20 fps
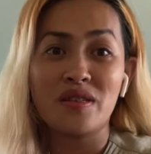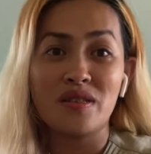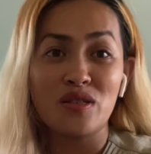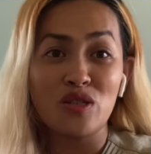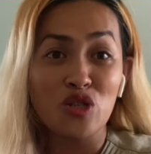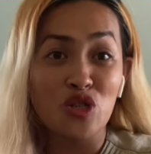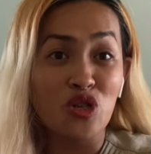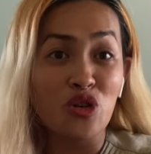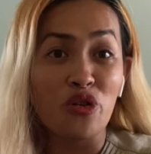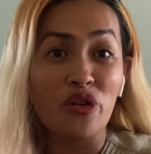
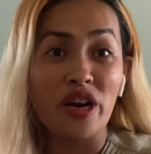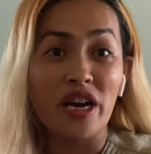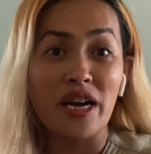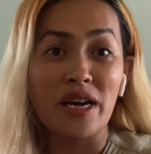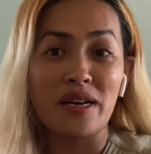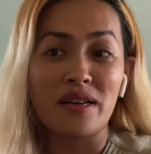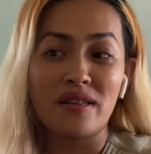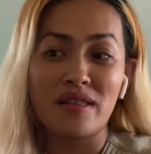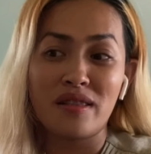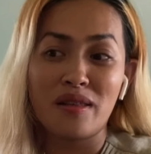during
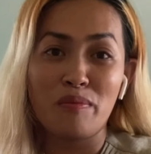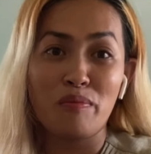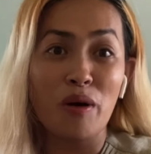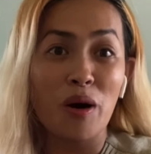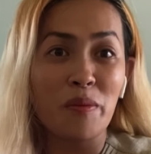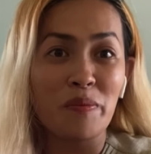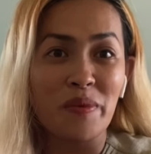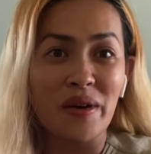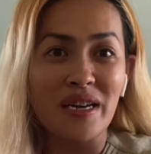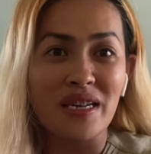the
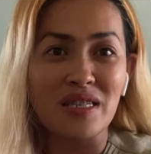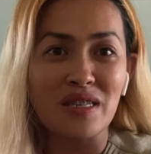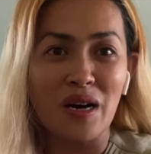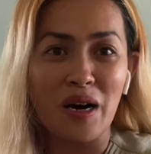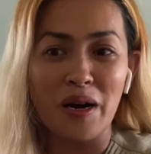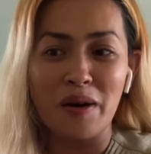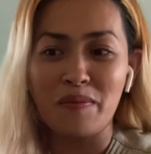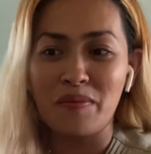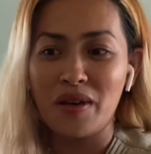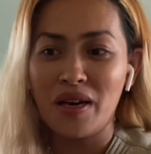pumping time.
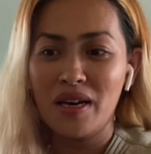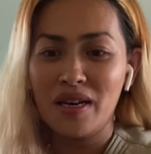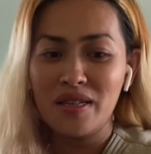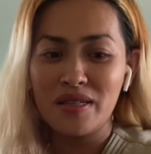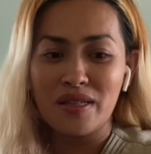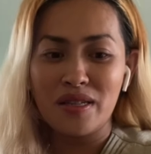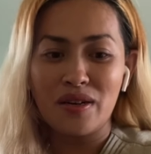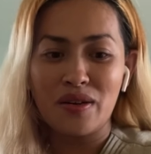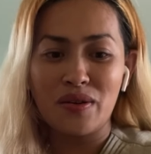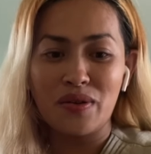
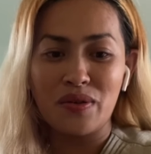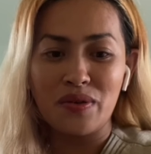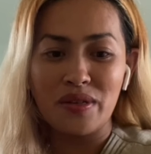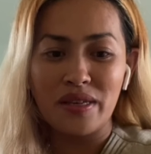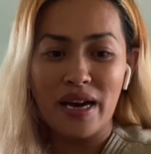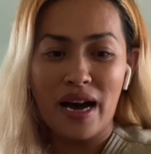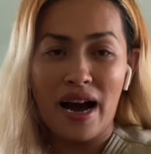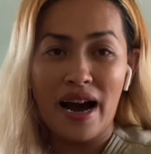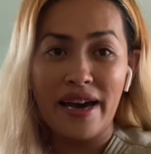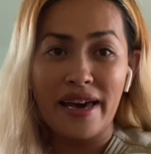So yeah,
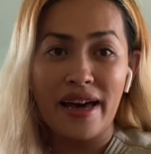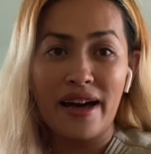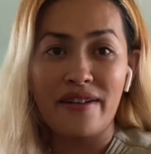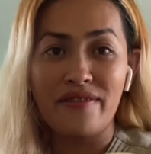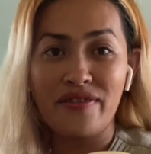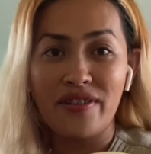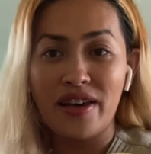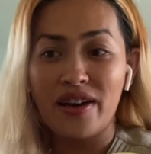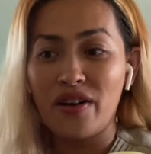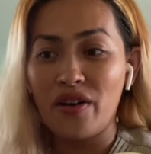I have
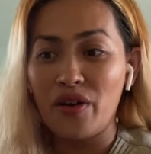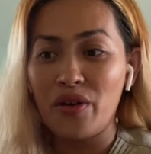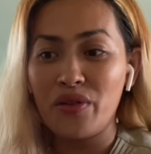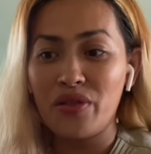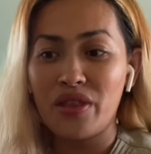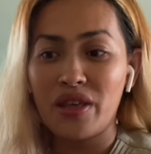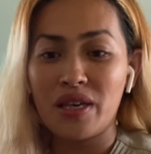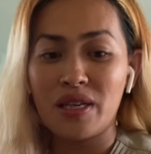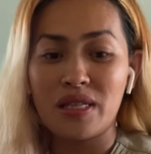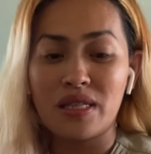here
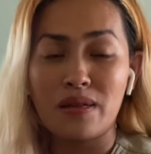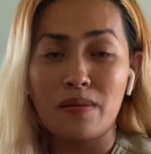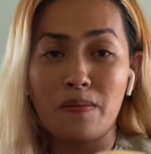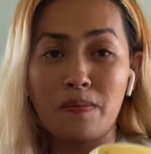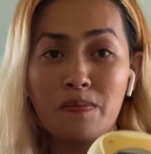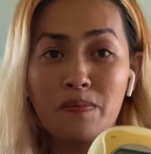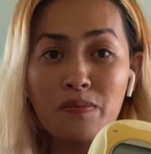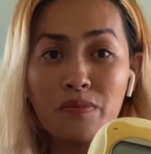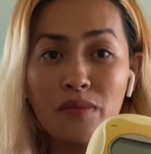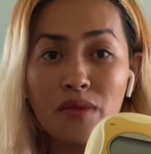this
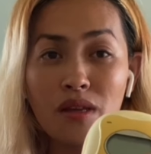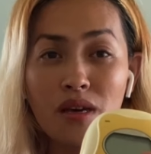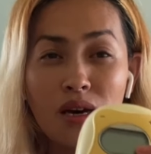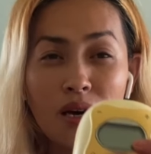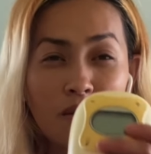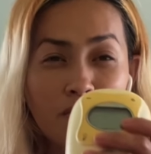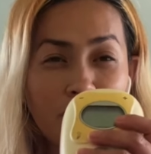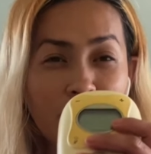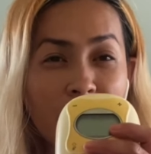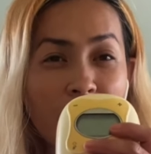
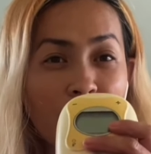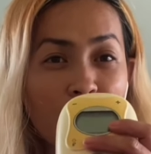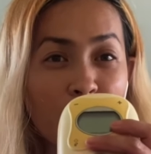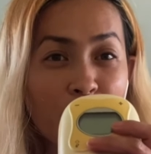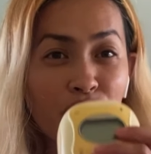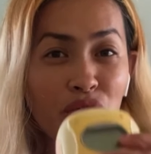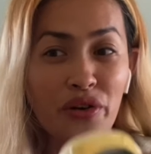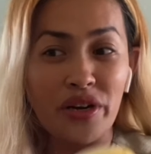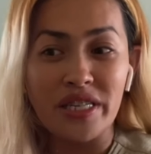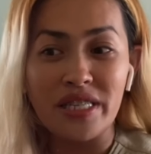Medela
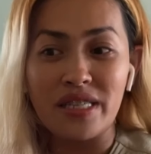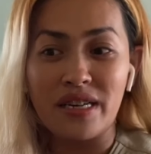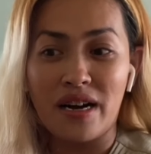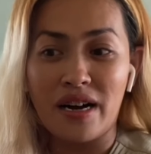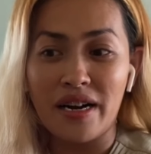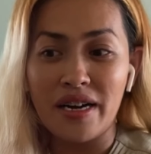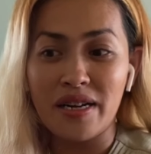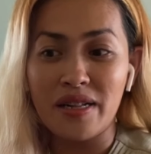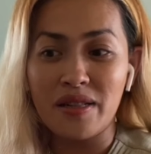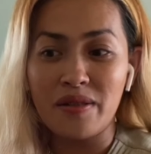
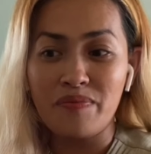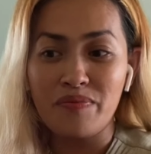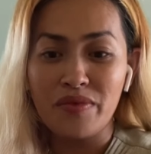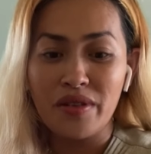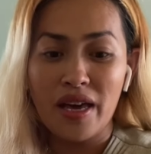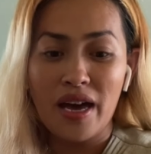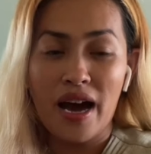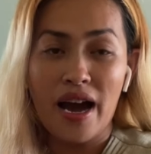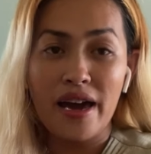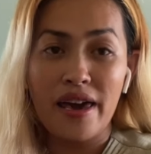Freestyle.
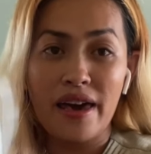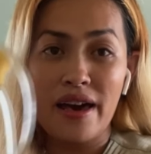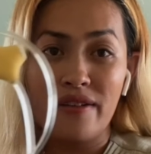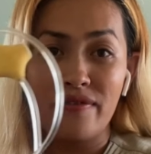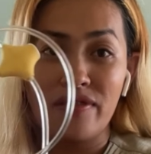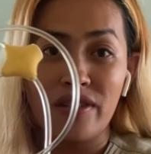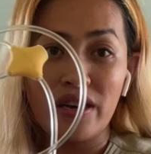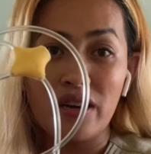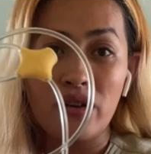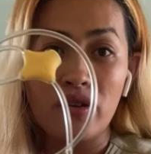I have
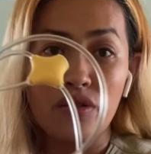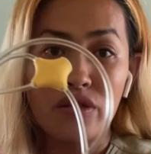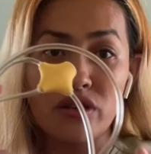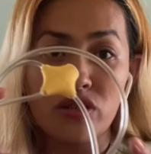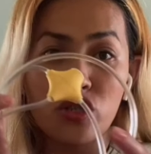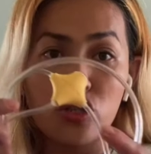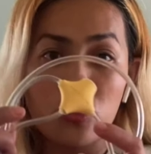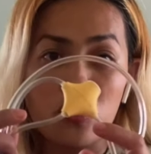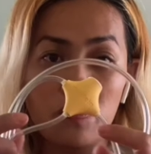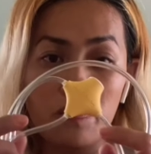here the
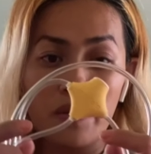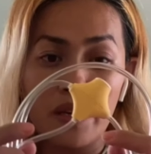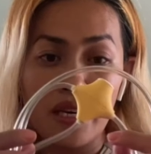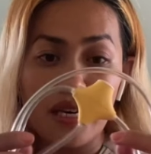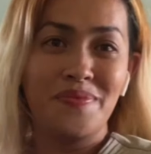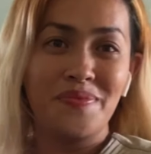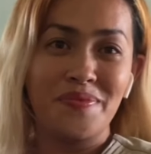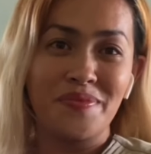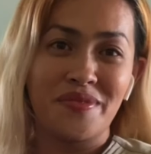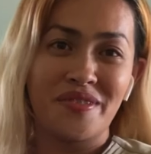Chubby.
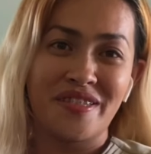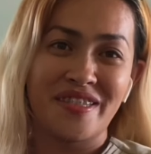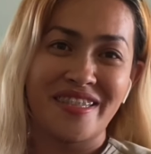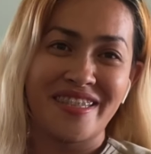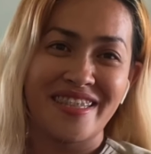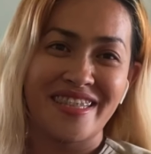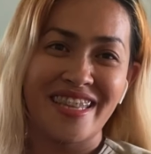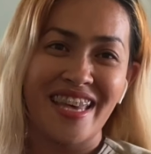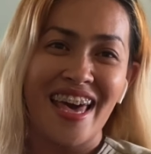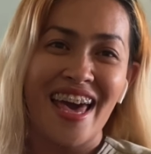
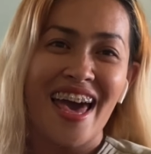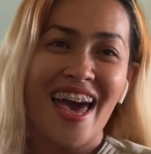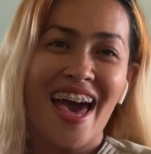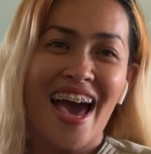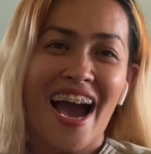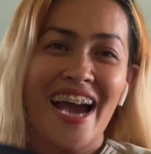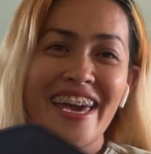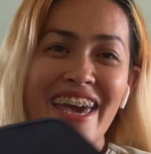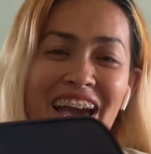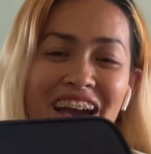I
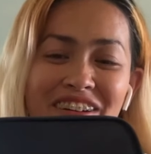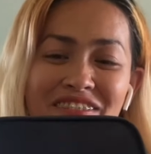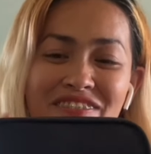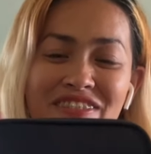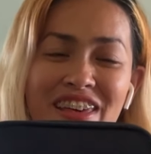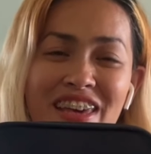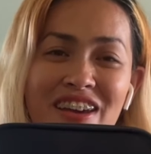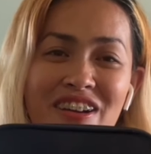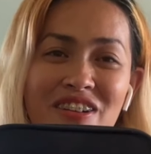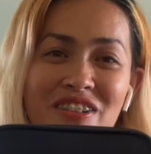have
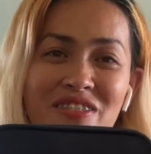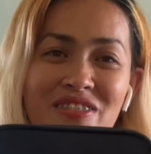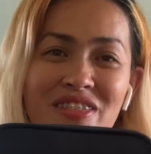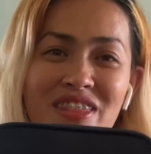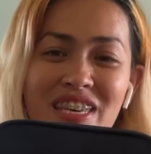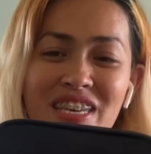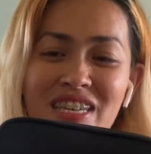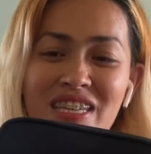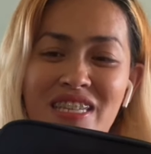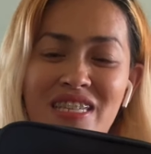here
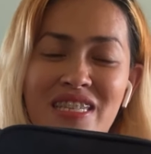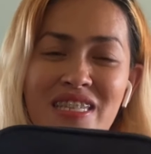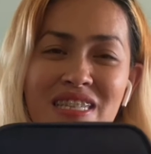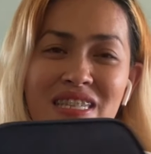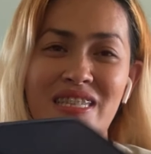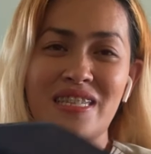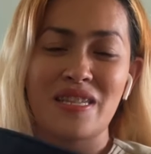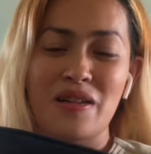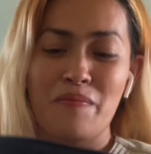this